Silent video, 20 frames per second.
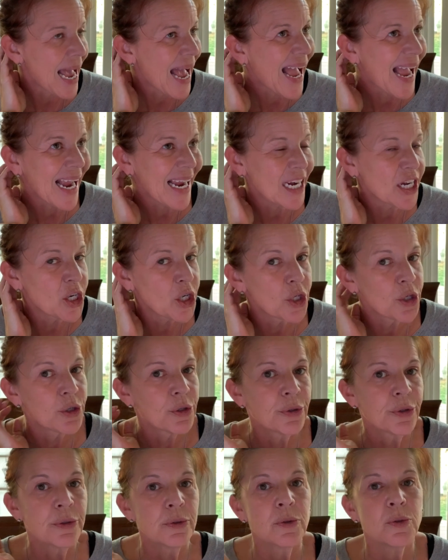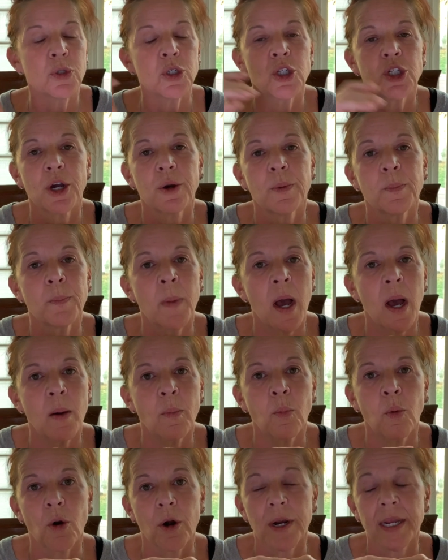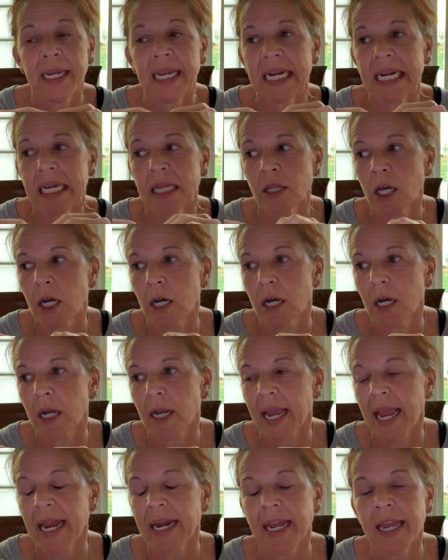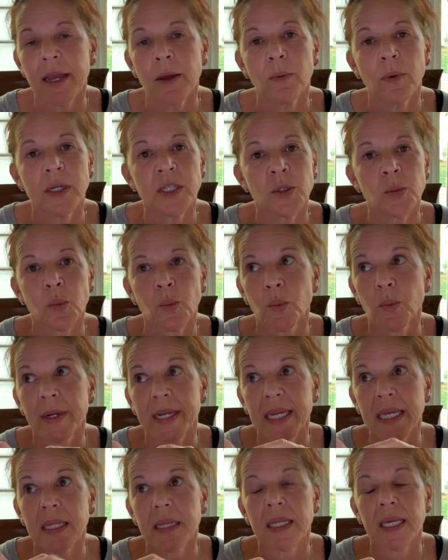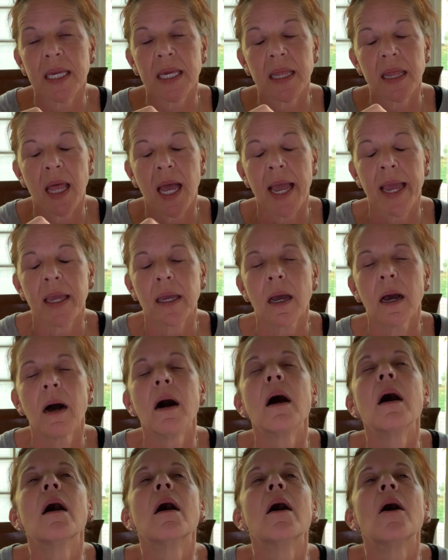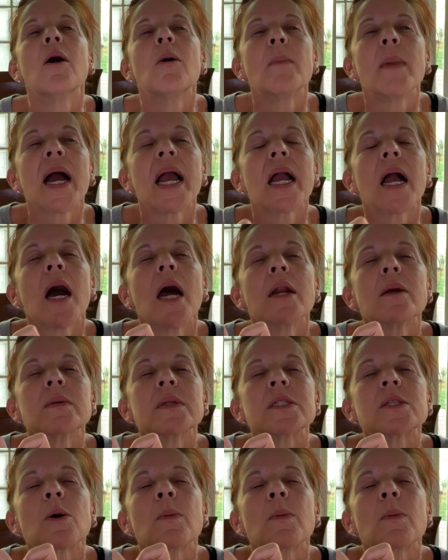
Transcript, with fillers: I knew Joe and Bob weren't getting along and it was really like, oh my God, it was so